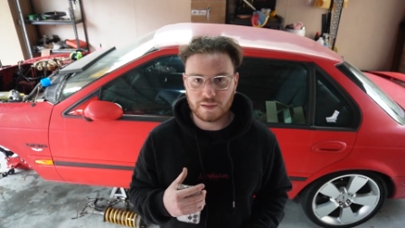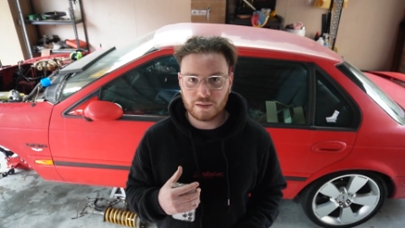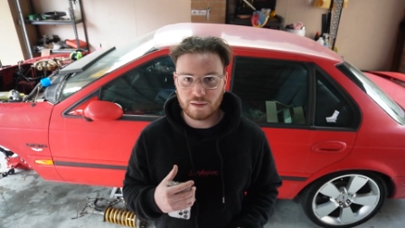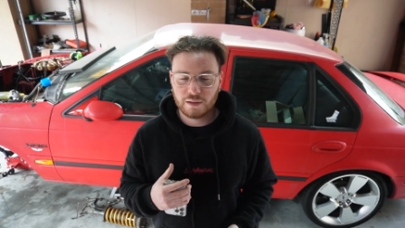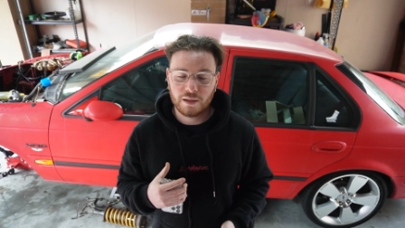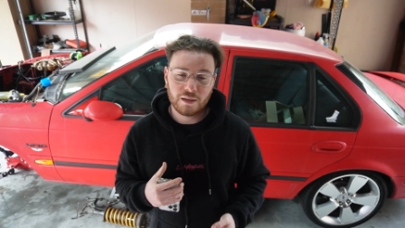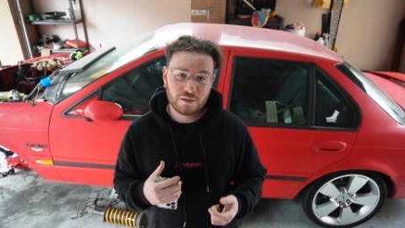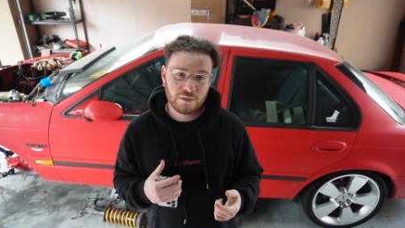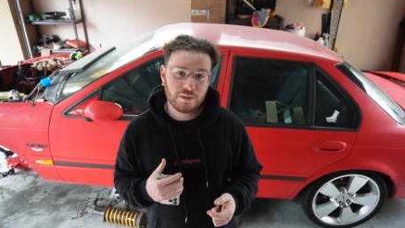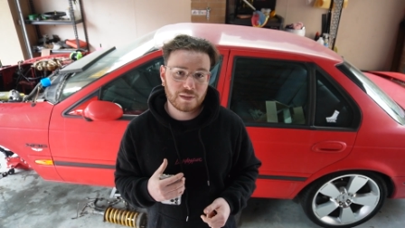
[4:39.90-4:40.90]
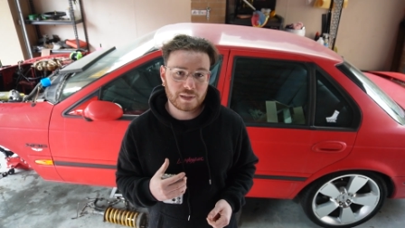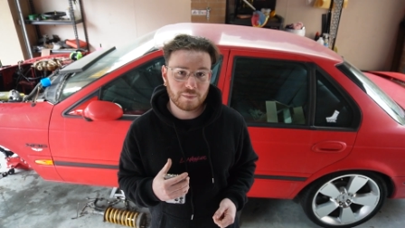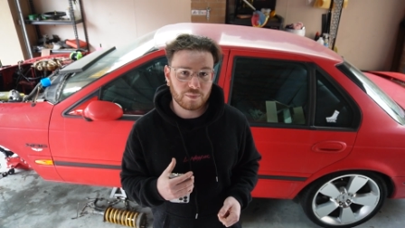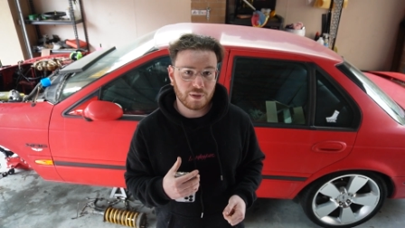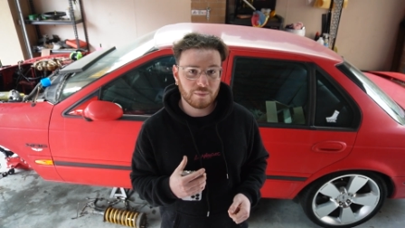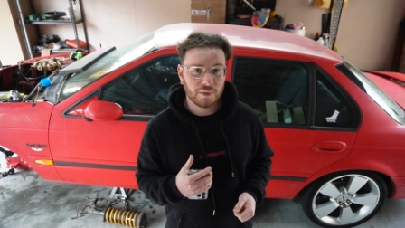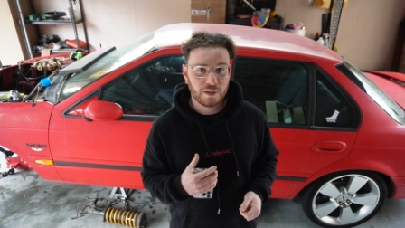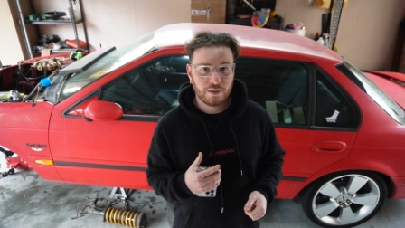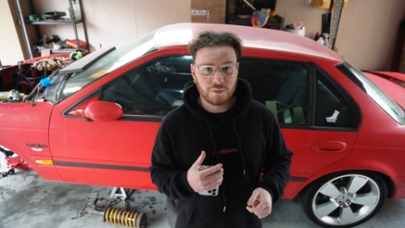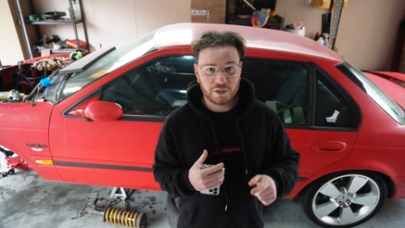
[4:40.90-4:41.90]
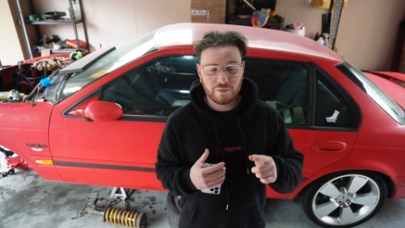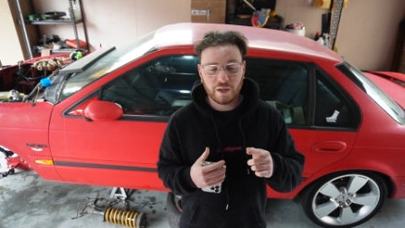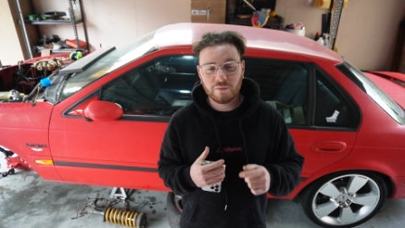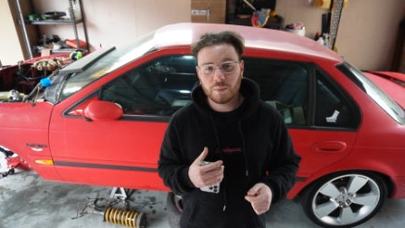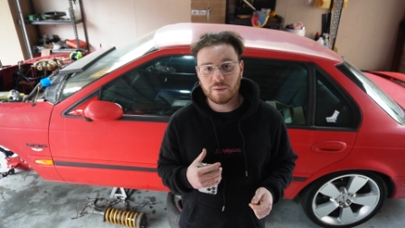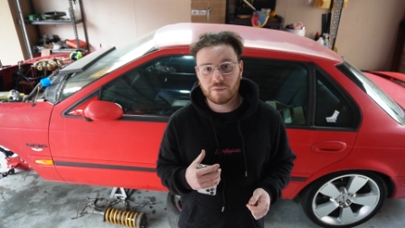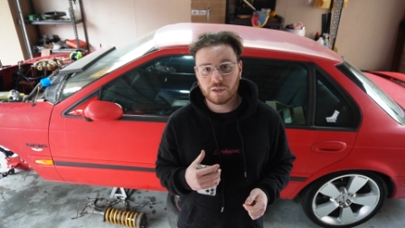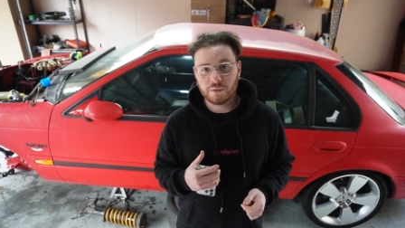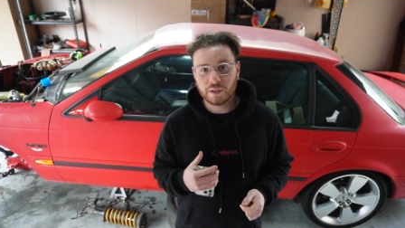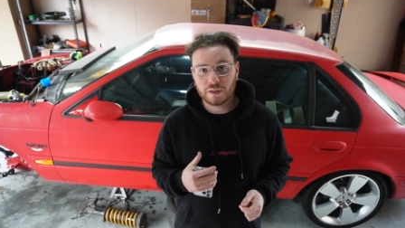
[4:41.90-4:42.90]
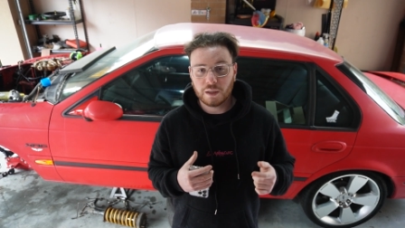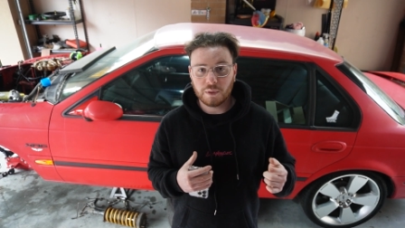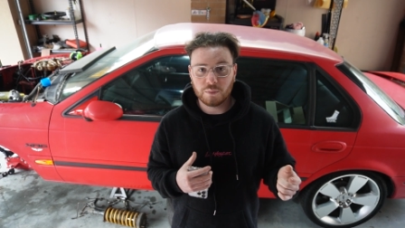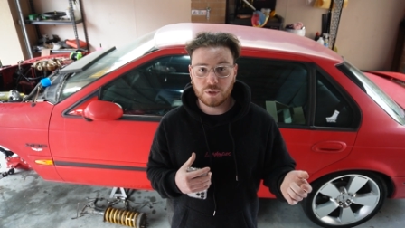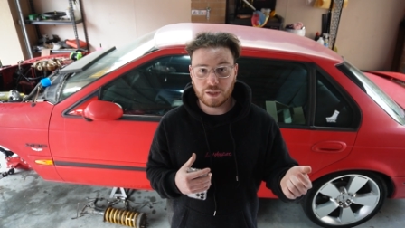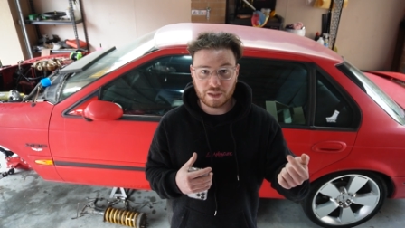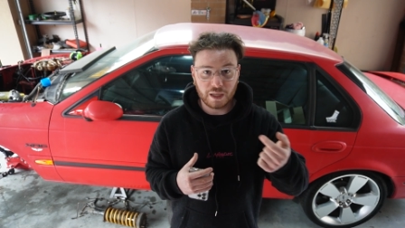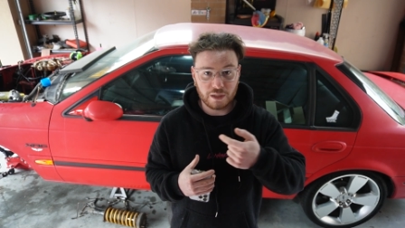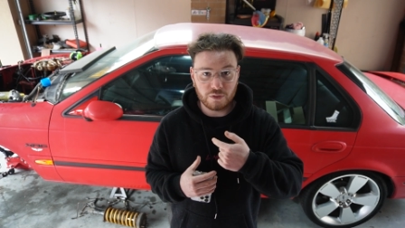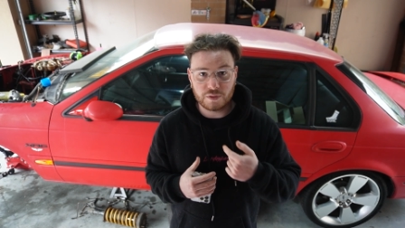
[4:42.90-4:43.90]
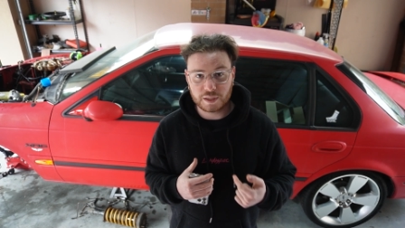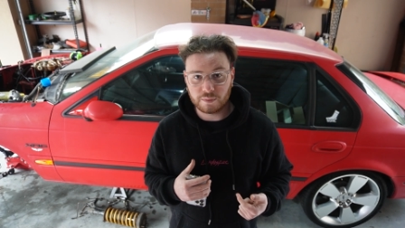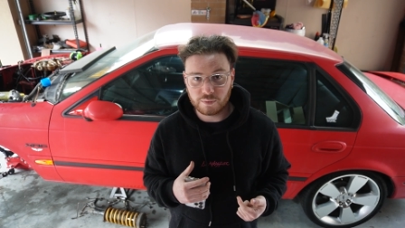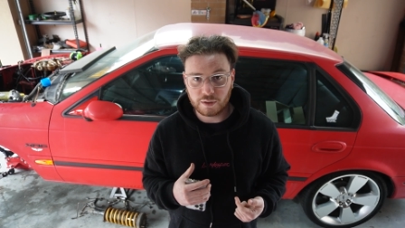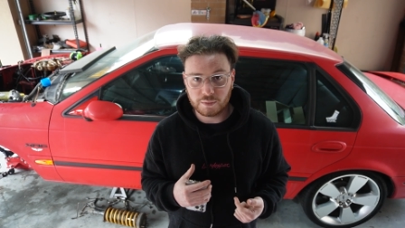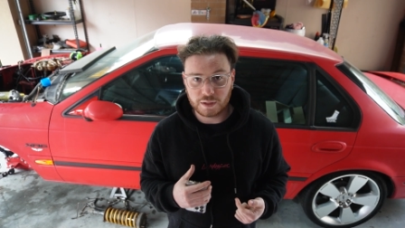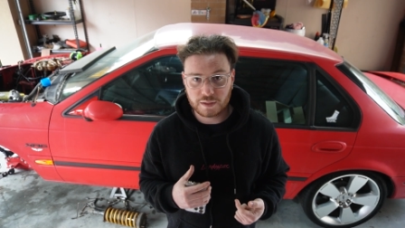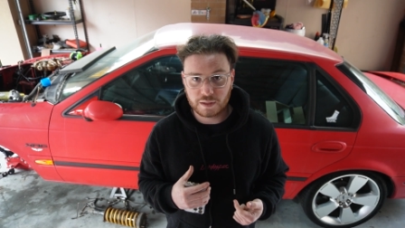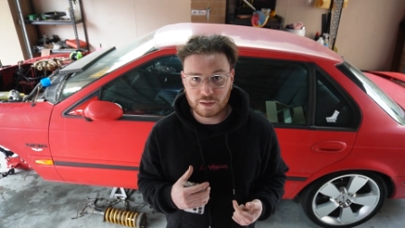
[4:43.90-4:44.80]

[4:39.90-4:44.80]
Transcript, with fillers: thing, including the subframe, which if you haven't been following, I've been putting an AU subframe in this